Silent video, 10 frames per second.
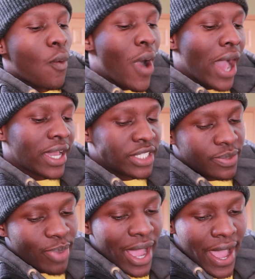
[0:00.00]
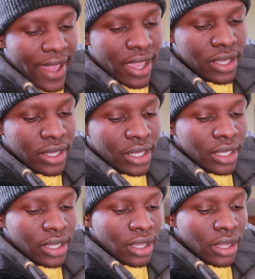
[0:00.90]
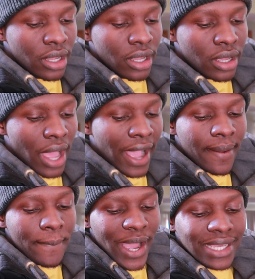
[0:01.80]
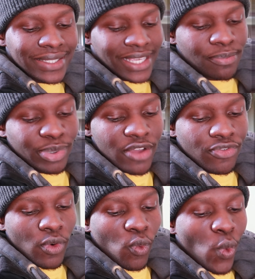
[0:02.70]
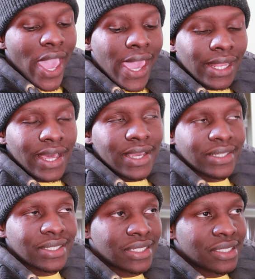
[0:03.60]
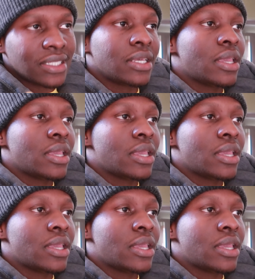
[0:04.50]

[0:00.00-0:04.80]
While I can just buy a skid plate for way less,